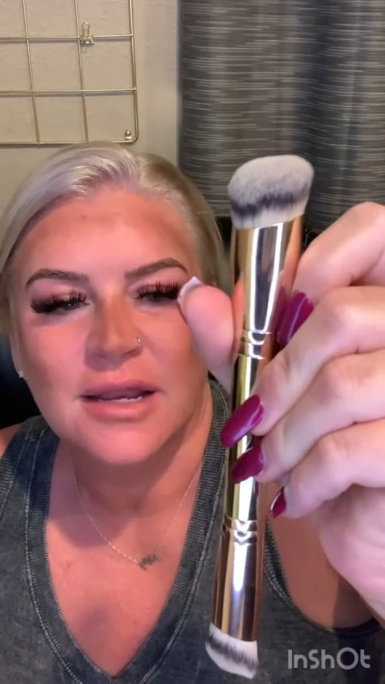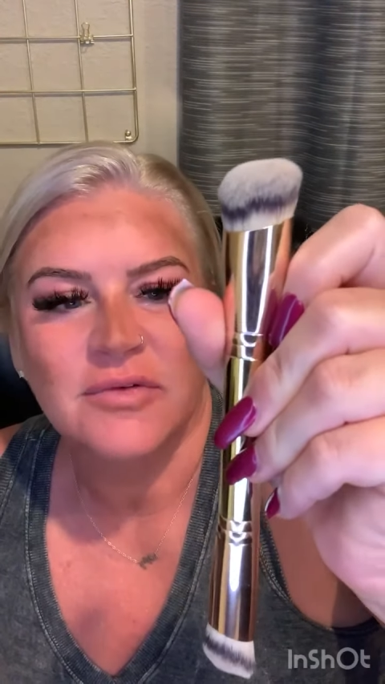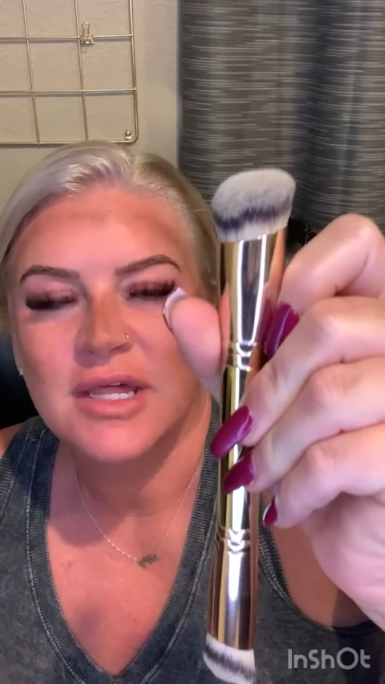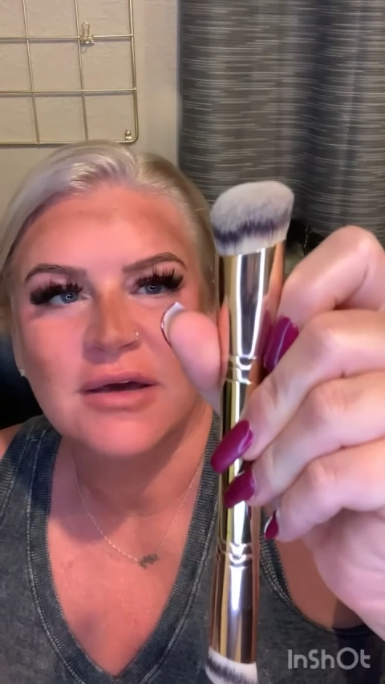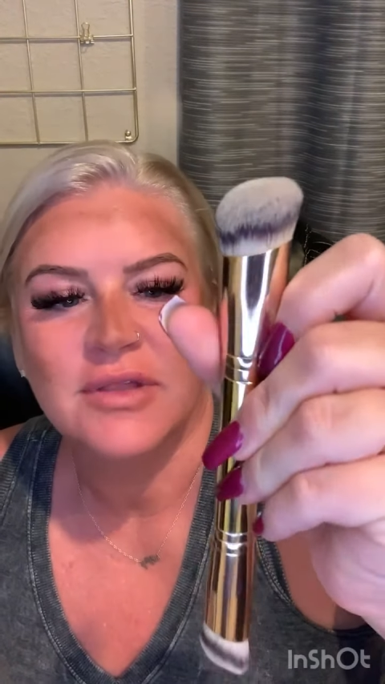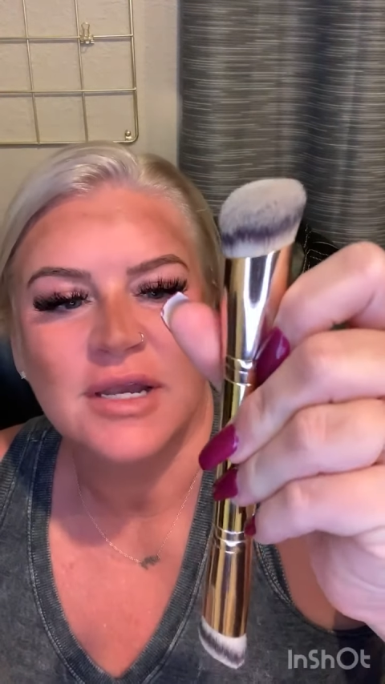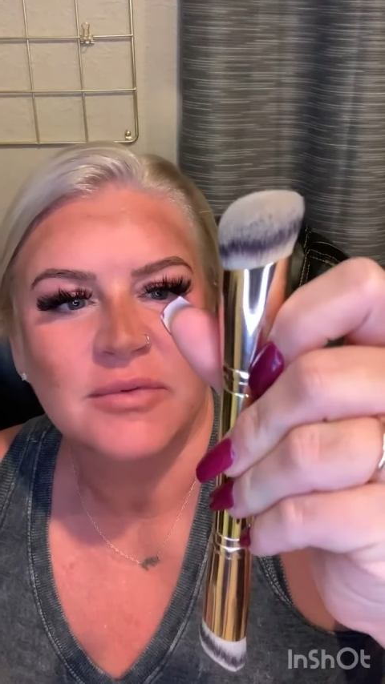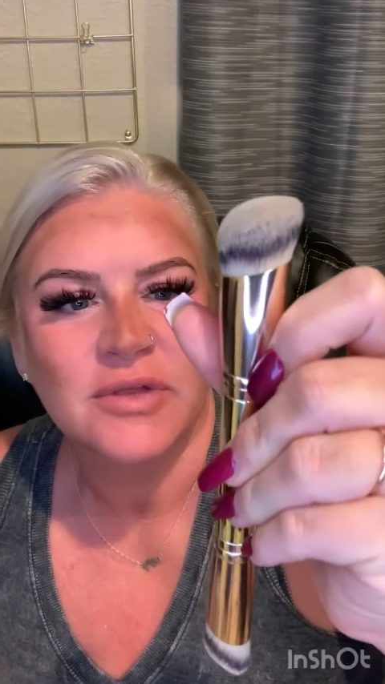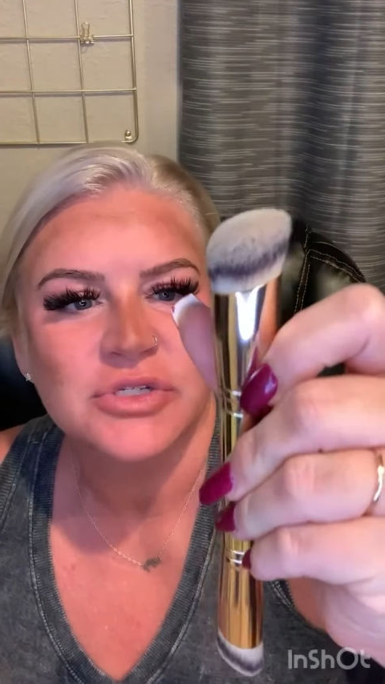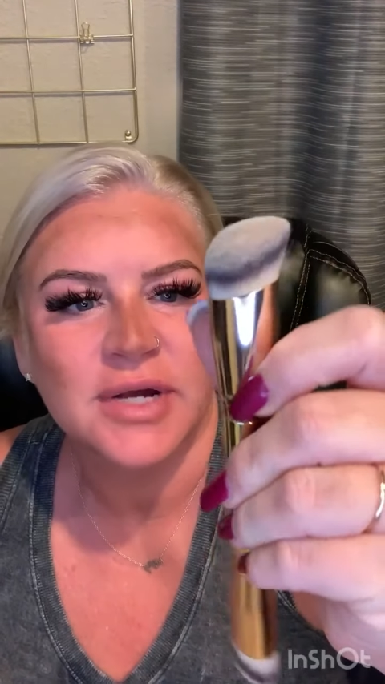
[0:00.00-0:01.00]
even think of the name of
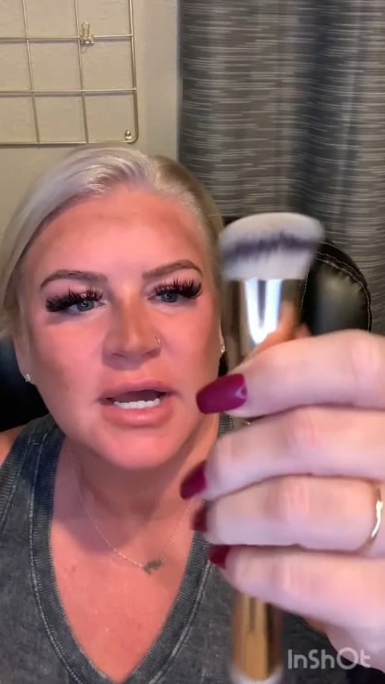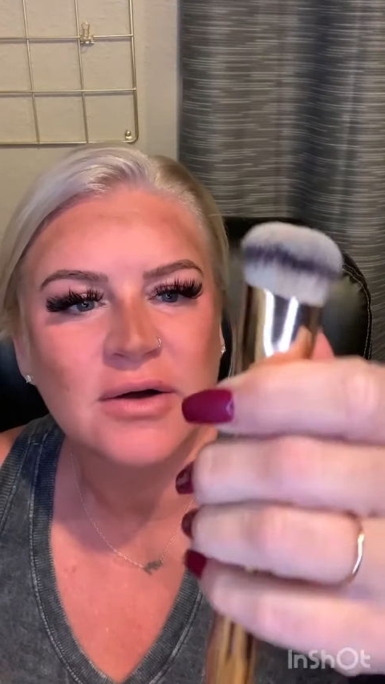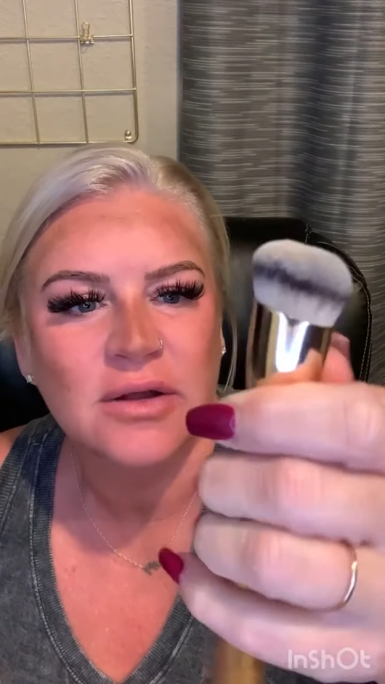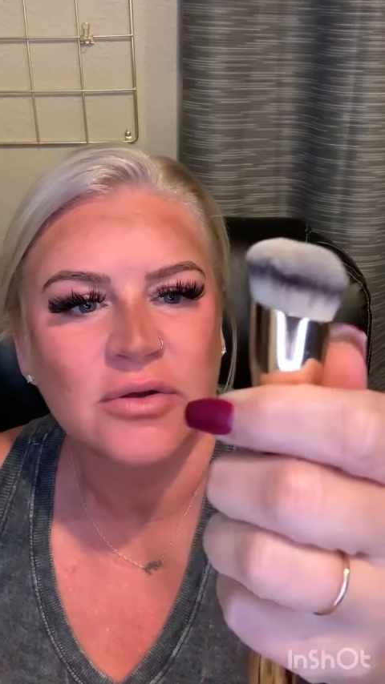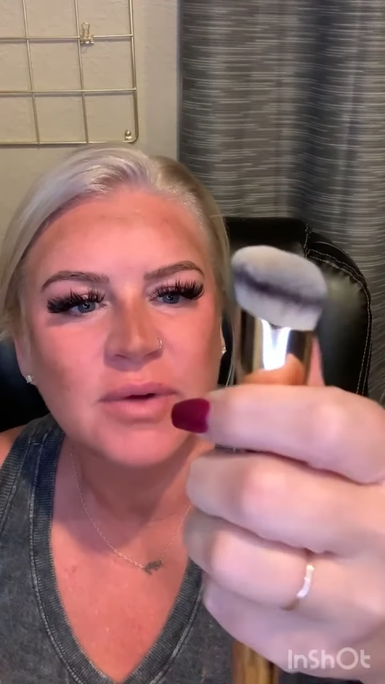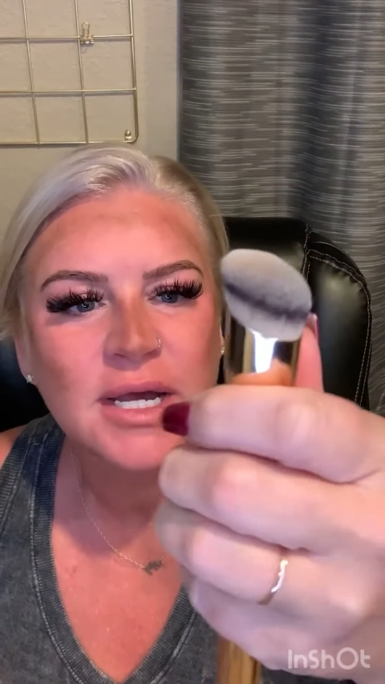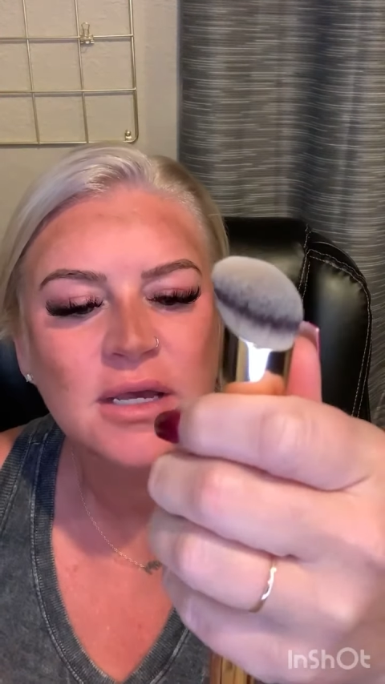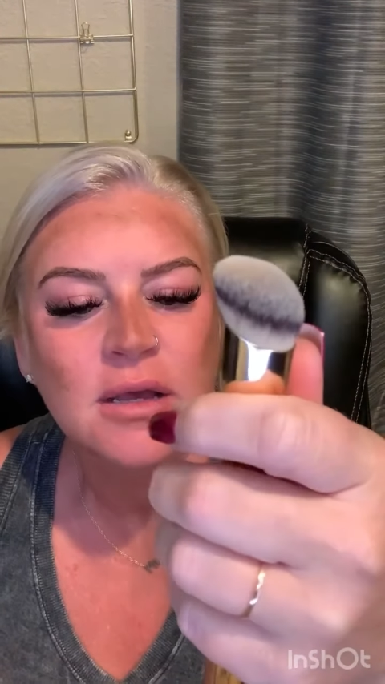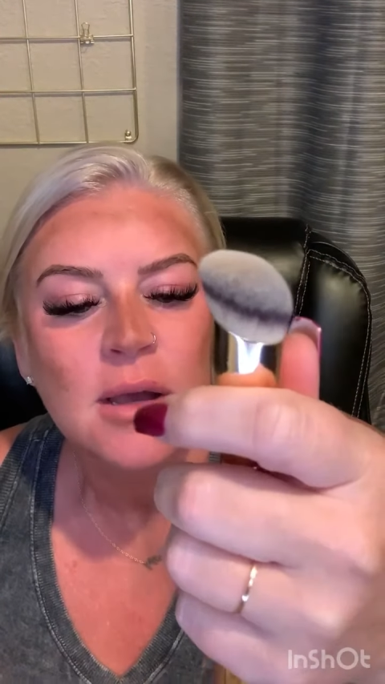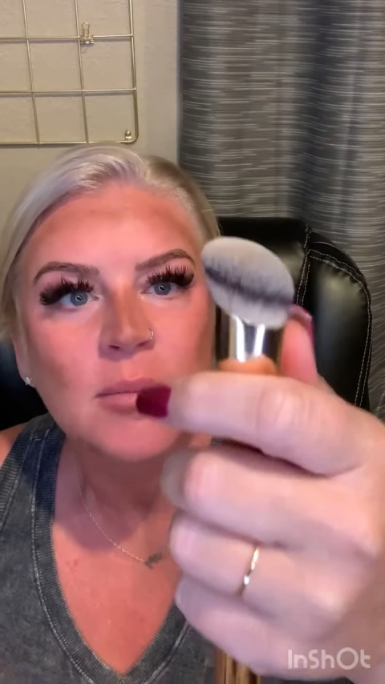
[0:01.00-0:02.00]
this right now. I don't know why,
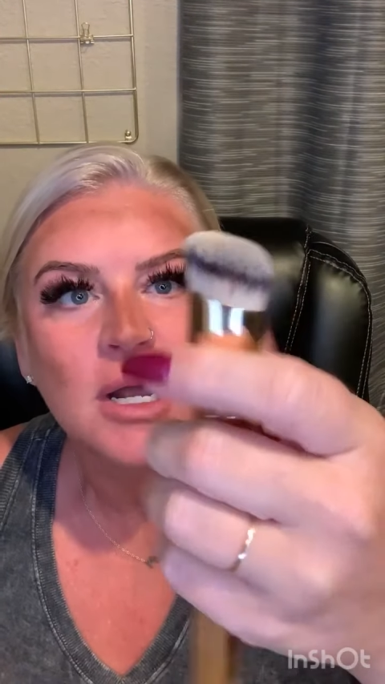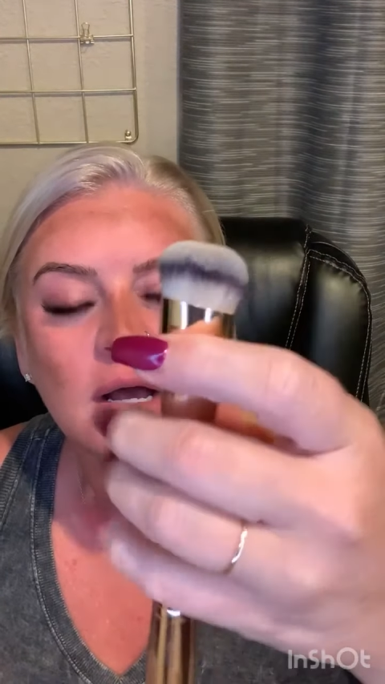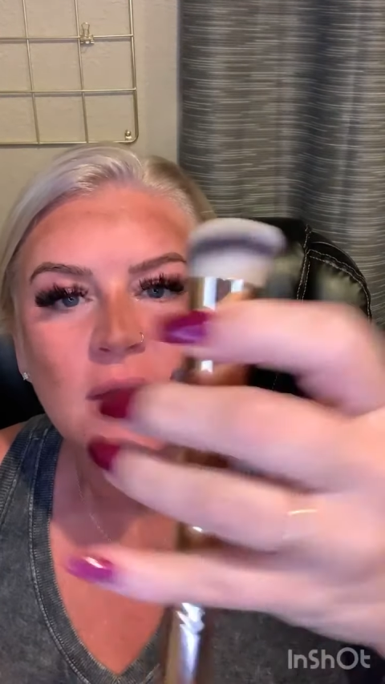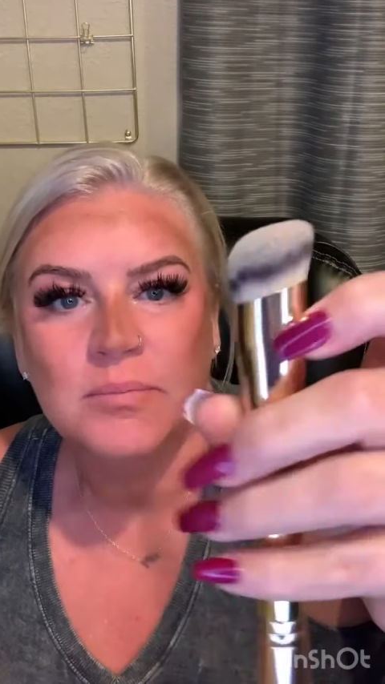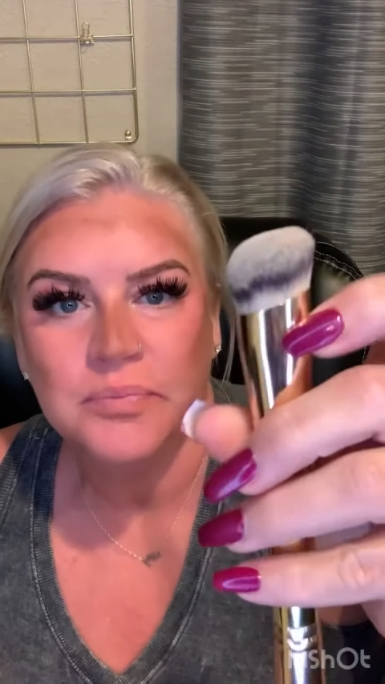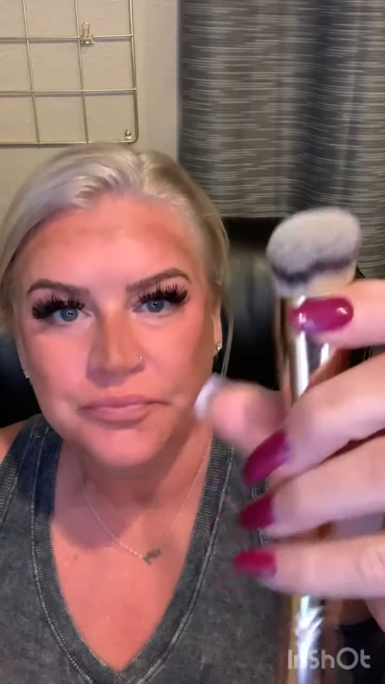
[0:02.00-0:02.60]
but I'm